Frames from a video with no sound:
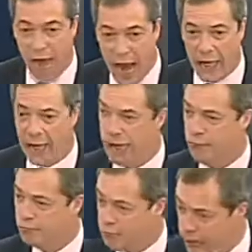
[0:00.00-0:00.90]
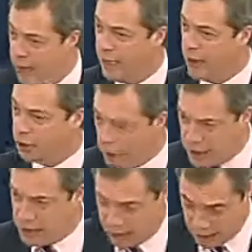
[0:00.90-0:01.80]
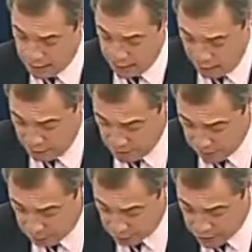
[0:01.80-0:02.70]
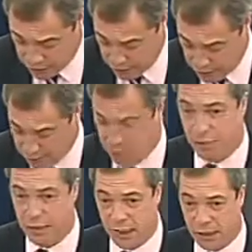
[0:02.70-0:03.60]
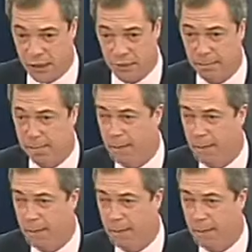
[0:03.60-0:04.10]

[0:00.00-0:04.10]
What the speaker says: any remaining traces of democracy from the system.